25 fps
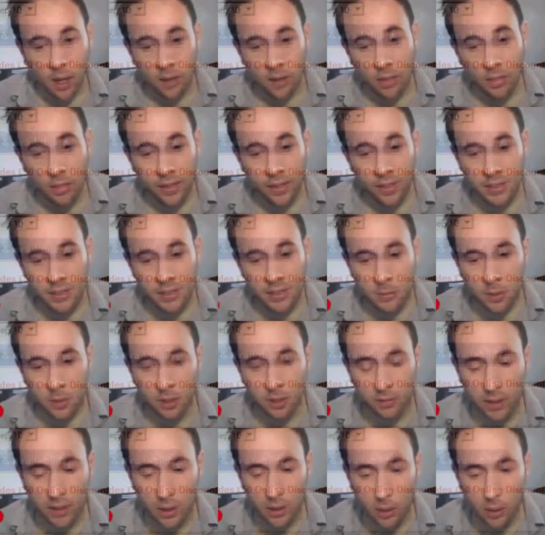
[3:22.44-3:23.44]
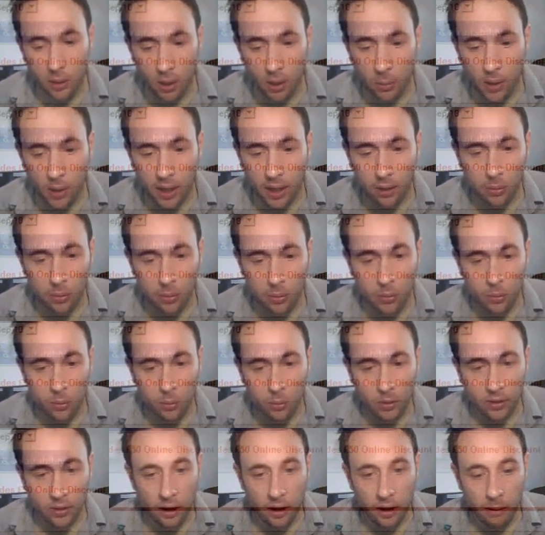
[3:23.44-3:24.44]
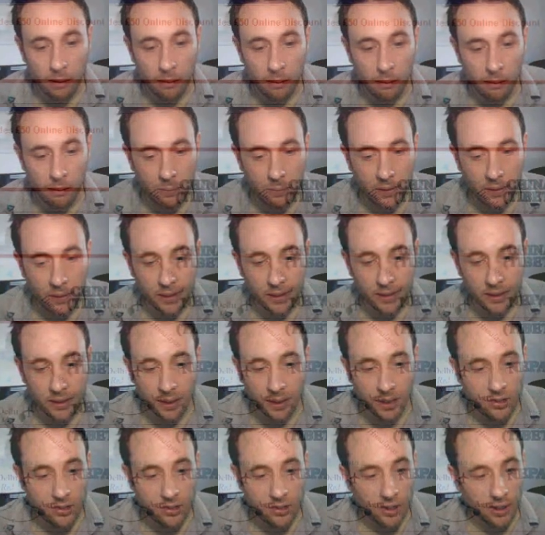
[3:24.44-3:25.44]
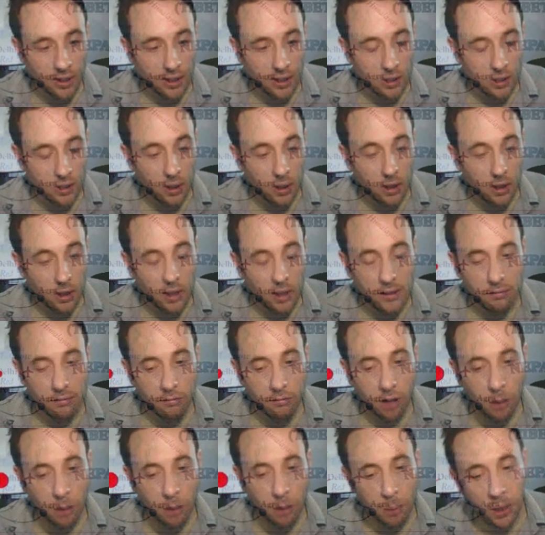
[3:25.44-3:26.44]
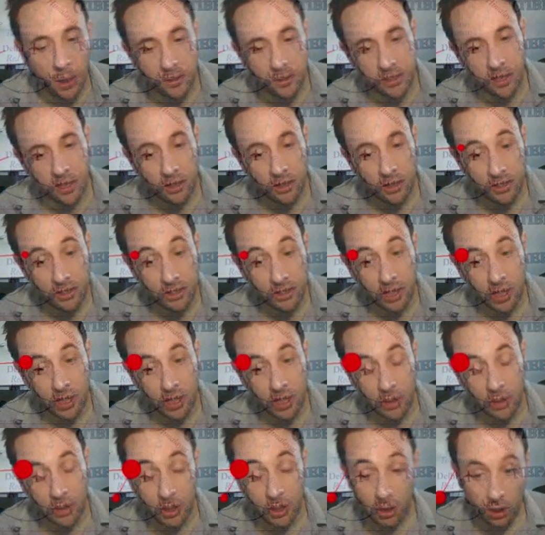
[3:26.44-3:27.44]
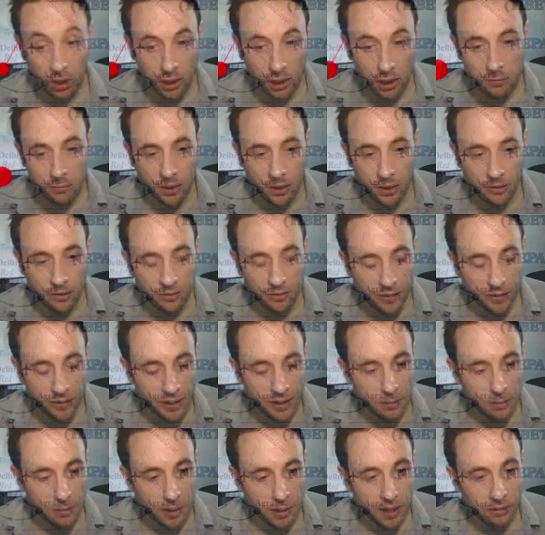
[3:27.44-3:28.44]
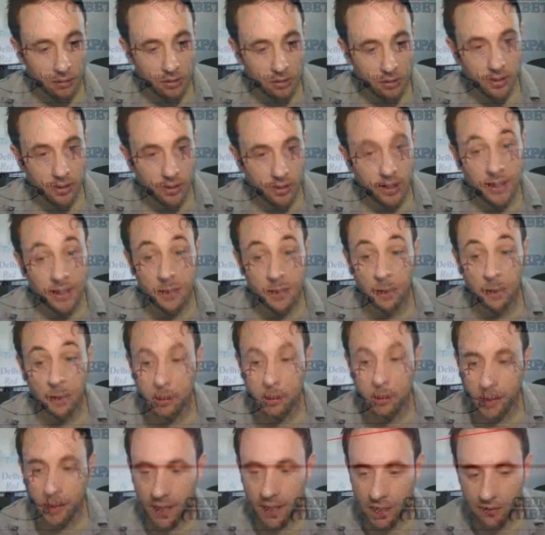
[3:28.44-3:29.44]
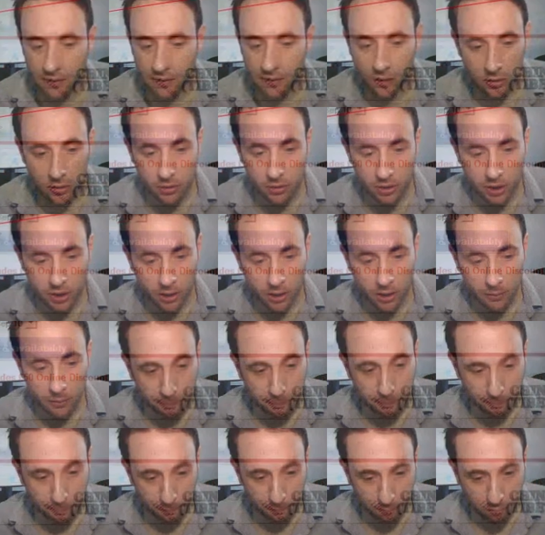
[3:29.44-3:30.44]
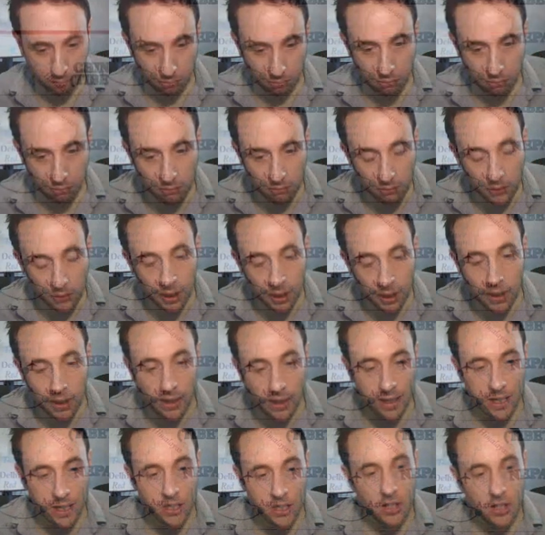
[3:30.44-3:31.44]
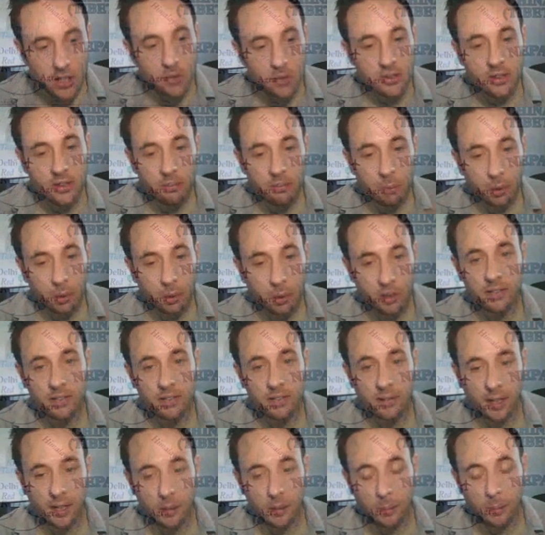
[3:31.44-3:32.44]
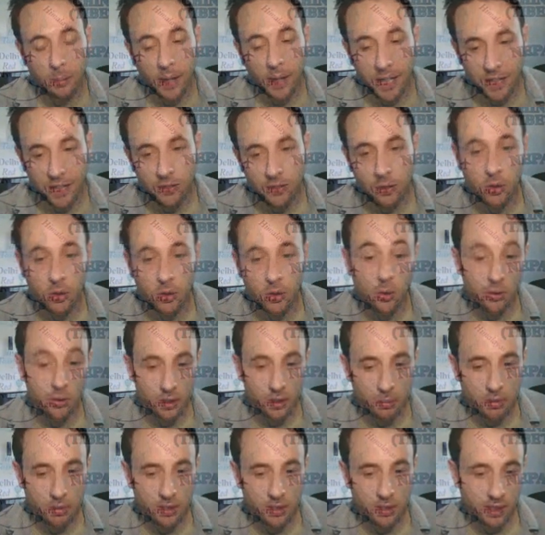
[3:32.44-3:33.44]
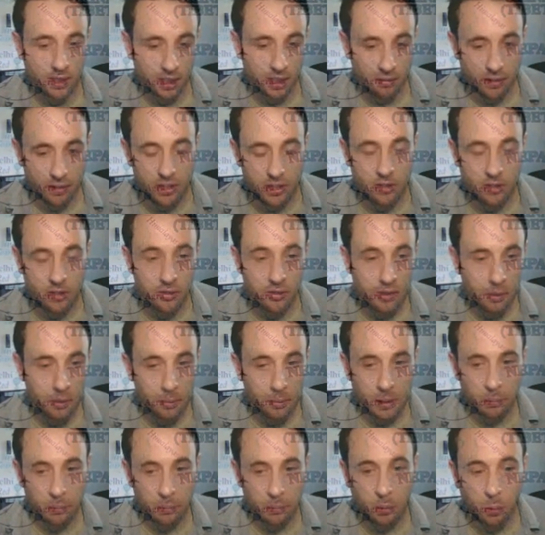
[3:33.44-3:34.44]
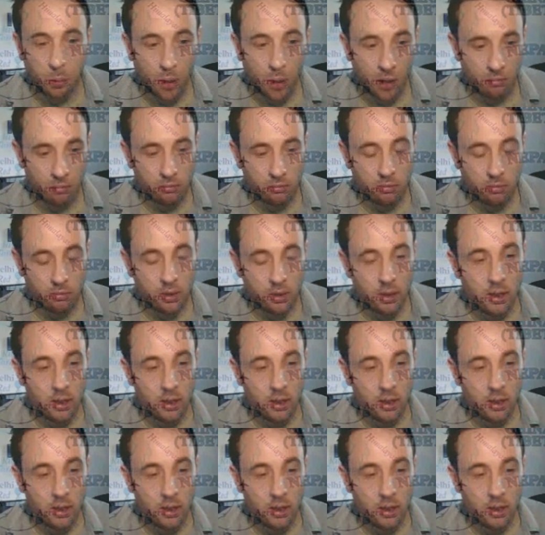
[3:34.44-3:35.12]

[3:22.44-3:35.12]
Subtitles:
Other things that work really quite well with things like eye tracking as well. I wrote a post last year with a colleague of mine, Fizz, about things about the page fold. So issues and points around the page fold causing particular issues and that people won't